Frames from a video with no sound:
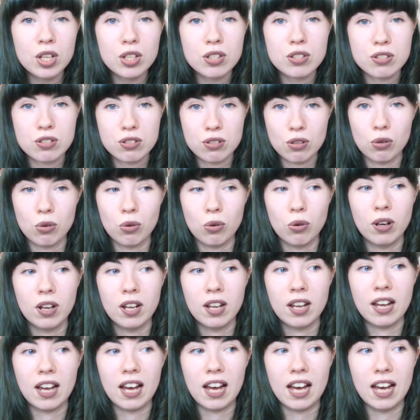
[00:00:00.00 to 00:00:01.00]
so
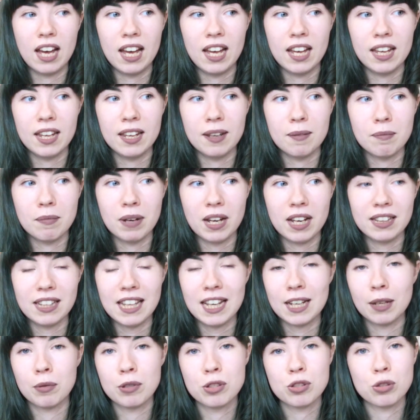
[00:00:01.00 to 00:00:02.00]
my
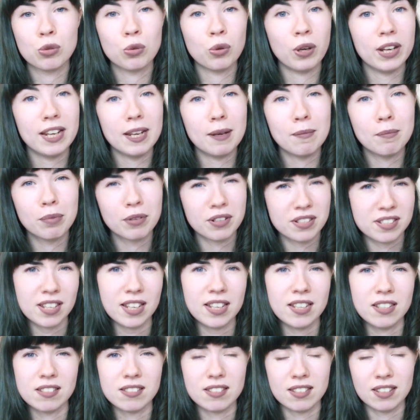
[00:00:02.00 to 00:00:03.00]
language is quite
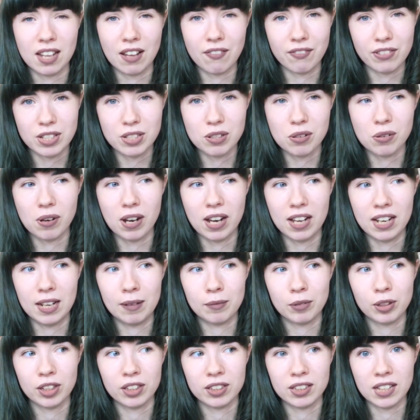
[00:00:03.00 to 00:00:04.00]
imprecise in that video, and
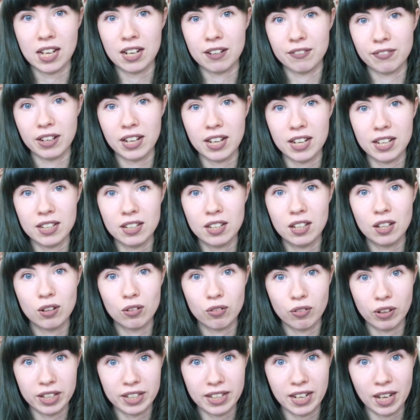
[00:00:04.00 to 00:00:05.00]
I'm going to clarify
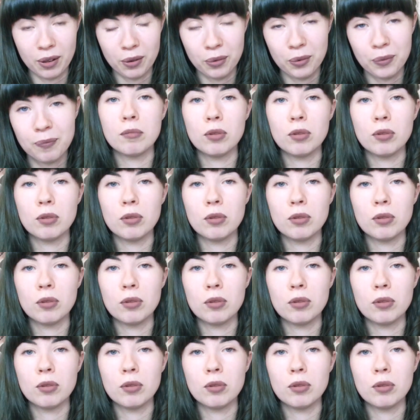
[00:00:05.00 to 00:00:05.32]
right now.